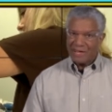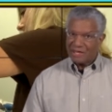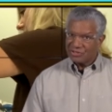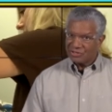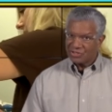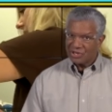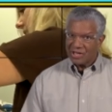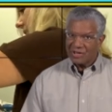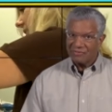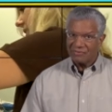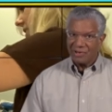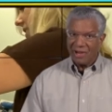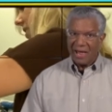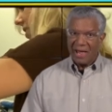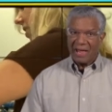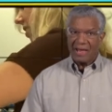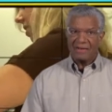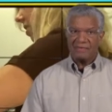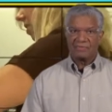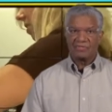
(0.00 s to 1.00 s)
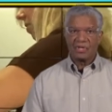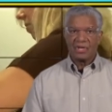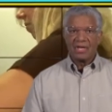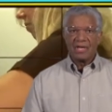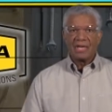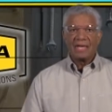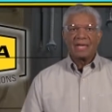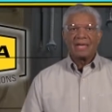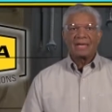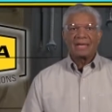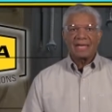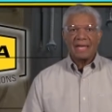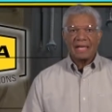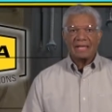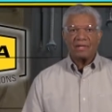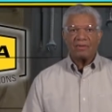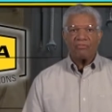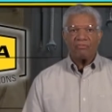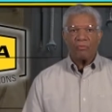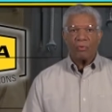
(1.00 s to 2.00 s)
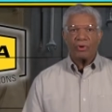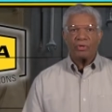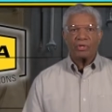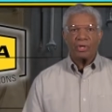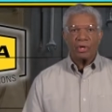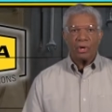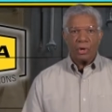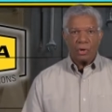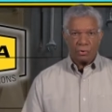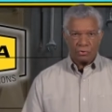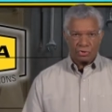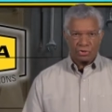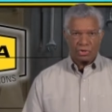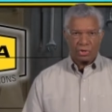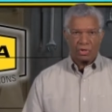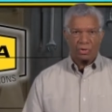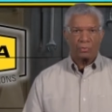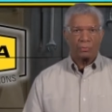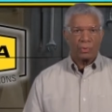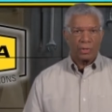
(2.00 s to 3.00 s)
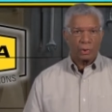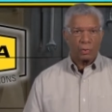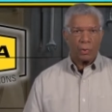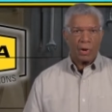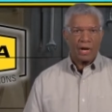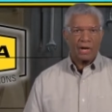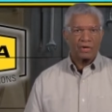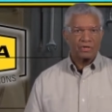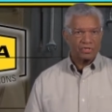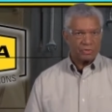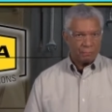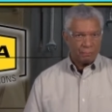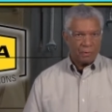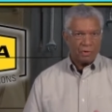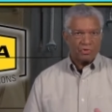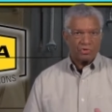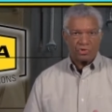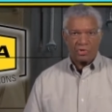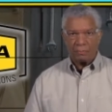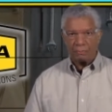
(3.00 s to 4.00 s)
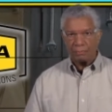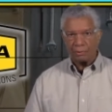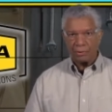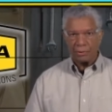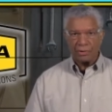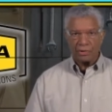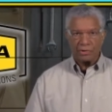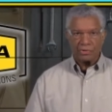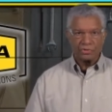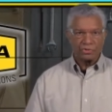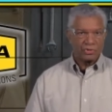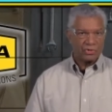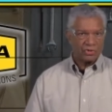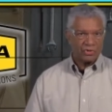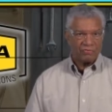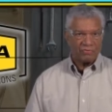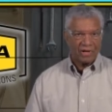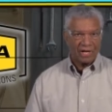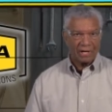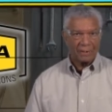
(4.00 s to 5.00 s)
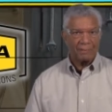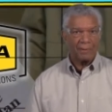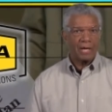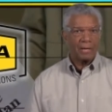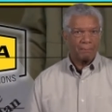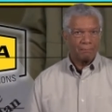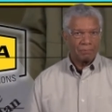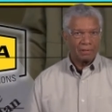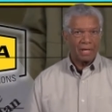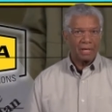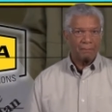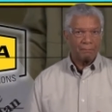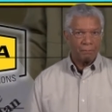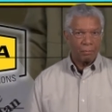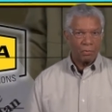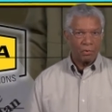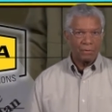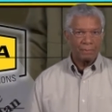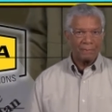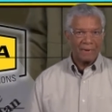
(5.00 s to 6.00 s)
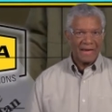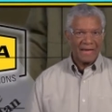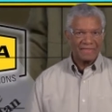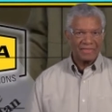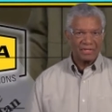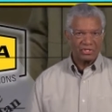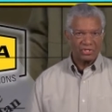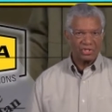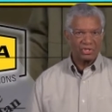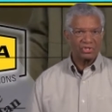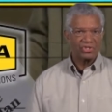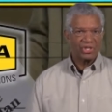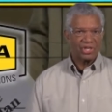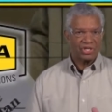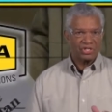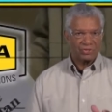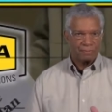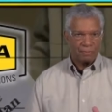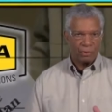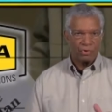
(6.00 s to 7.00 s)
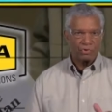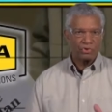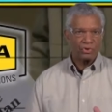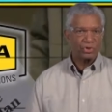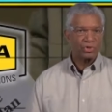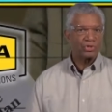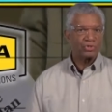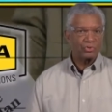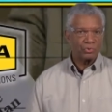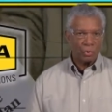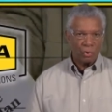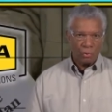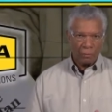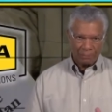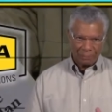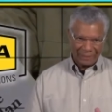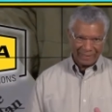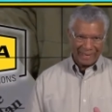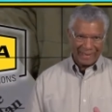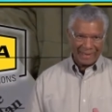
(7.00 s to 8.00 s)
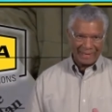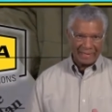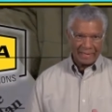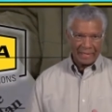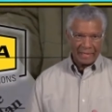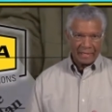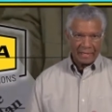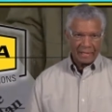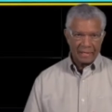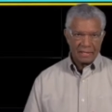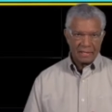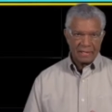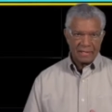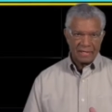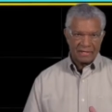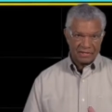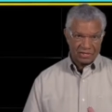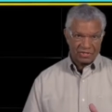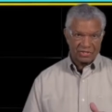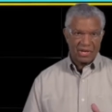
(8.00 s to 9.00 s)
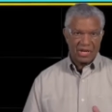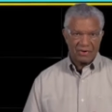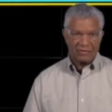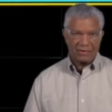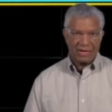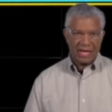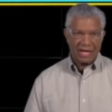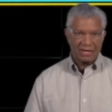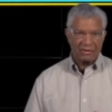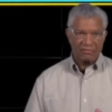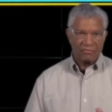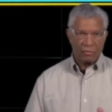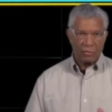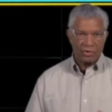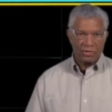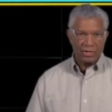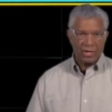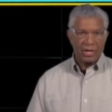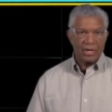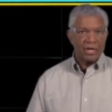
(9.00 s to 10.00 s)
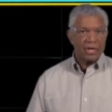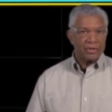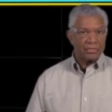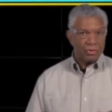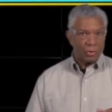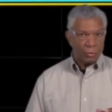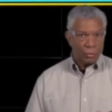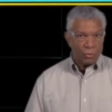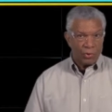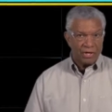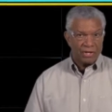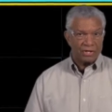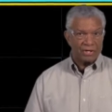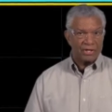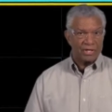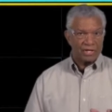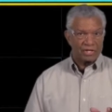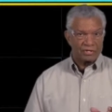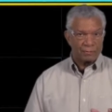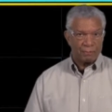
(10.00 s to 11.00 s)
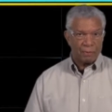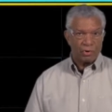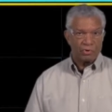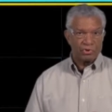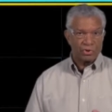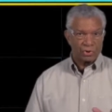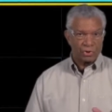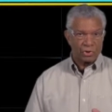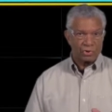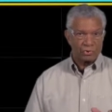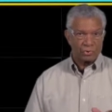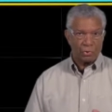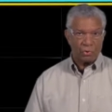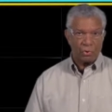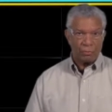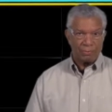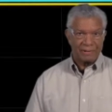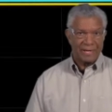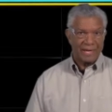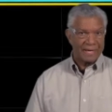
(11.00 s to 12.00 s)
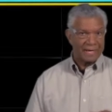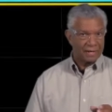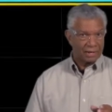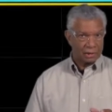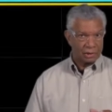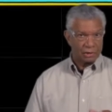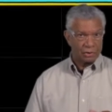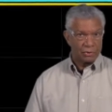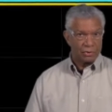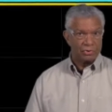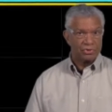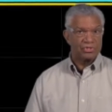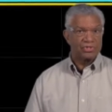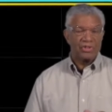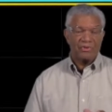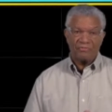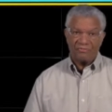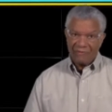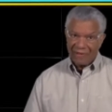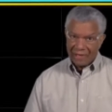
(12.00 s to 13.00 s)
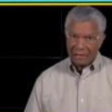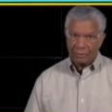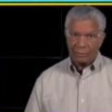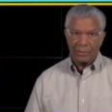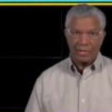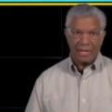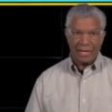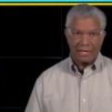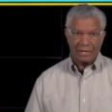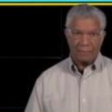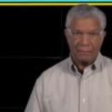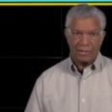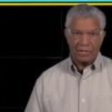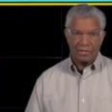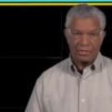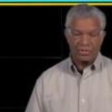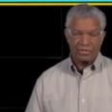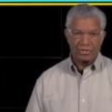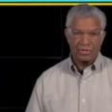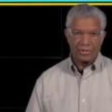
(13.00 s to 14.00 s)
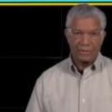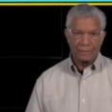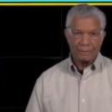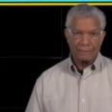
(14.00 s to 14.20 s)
and save lives. California OSHA requires most employers to develop a bloodborne pathogens exposure control plan. In the state of California, the written exposure control plan includes the following elements: